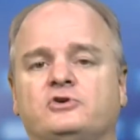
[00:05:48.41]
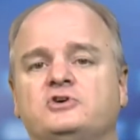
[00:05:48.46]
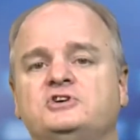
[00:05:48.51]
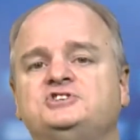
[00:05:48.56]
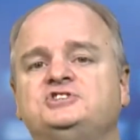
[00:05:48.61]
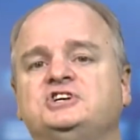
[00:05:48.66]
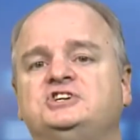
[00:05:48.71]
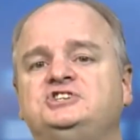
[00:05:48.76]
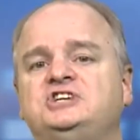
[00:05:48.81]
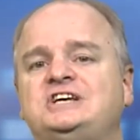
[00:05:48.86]

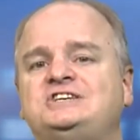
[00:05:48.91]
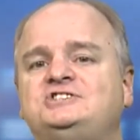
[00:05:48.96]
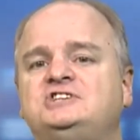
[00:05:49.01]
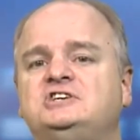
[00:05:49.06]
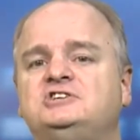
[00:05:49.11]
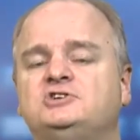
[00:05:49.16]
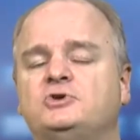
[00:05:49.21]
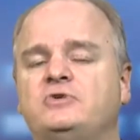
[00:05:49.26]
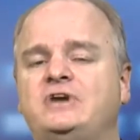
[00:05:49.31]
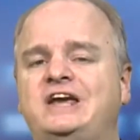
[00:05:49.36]
for a
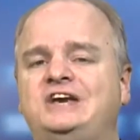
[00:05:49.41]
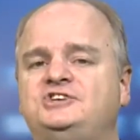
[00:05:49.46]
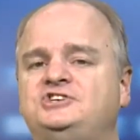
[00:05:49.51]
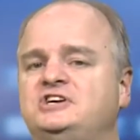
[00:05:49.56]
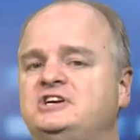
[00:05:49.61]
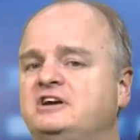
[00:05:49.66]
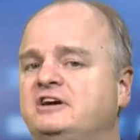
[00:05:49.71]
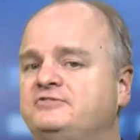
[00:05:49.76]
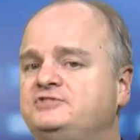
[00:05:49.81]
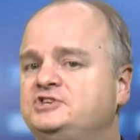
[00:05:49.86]
suggested
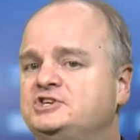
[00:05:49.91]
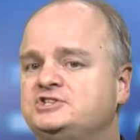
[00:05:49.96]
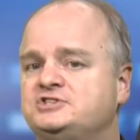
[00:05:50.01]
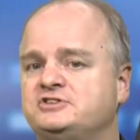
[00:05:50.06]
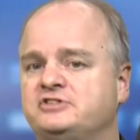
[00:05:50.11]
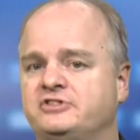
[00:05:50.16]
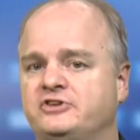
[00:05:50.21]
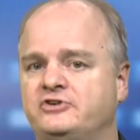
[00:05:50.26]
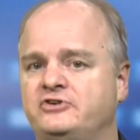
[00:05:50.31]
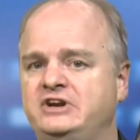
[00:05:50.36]
donation of
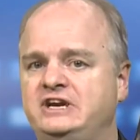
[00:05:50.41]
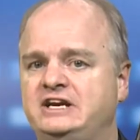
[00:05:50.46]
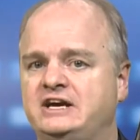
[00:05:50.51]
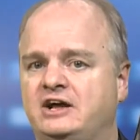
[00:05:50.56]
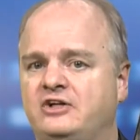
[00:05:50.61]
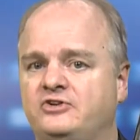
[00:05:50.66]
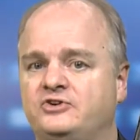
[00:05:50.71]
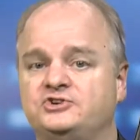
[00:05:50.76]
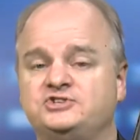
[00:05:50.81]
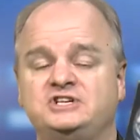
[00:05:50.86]
just
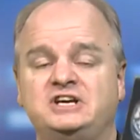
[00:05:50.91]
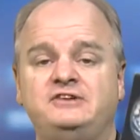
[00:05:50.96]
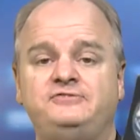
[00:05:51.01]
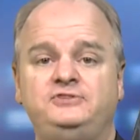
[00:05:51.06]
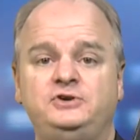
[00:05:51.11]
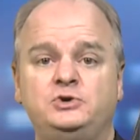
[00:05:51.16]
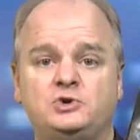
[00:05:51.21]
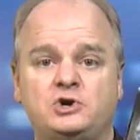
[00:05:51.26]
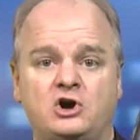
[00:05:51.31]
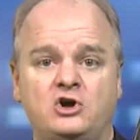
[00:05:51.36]
$30
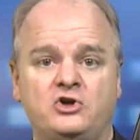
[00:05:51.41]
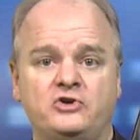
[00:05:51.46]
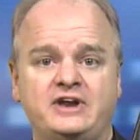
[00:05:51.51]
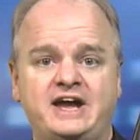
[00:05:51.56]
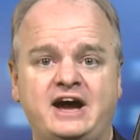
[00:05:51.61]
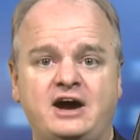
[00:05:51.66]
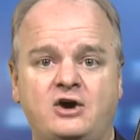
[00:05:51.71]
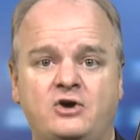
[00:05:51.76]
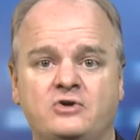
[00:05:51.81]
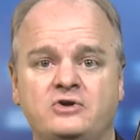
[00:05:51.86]
if you
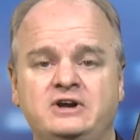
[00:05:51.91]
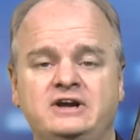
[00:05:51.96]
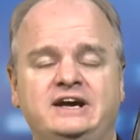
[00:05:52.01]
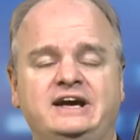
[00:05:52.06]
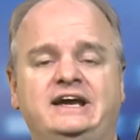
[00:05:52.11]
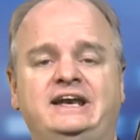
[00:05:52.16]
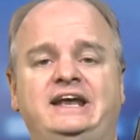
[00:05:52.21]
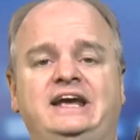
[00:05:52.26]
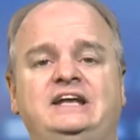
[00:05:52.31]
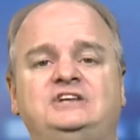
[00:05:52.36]
call now
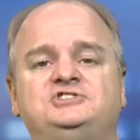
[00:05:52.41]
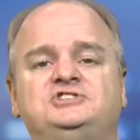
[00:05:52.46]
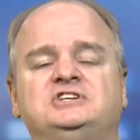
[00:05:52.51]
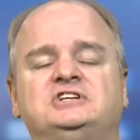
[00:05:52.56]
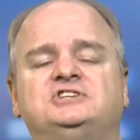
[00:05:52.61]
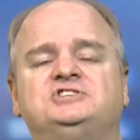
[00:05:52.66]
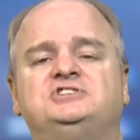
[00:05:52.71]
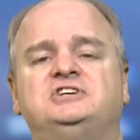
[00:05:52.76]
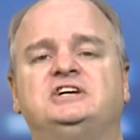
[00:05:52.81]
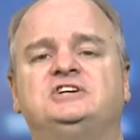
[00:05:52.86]
at
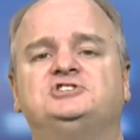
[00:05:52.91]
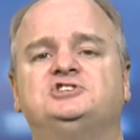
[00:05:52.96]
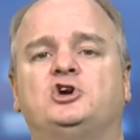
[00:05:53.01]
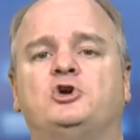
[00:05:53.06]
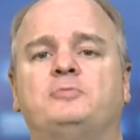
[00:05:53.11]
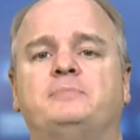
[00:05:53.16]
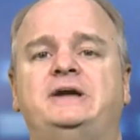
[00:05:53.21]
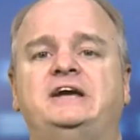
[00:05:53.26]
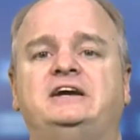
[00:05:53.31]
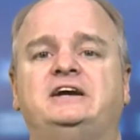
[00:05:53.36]

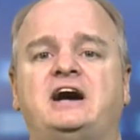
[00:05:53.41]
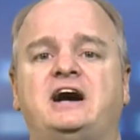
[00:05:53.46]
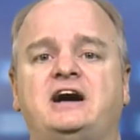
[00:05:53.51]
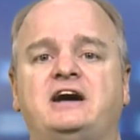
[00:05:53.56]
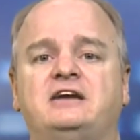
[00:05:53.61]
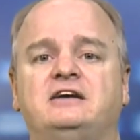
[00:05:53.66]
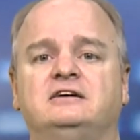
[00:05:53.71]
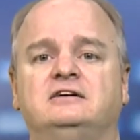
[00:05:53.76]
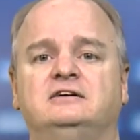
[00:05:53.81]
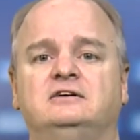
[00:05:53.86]

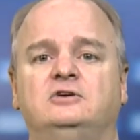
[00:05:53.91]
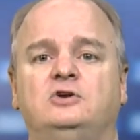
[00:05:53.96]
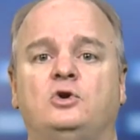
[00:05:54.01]
866-OBEY-GOD.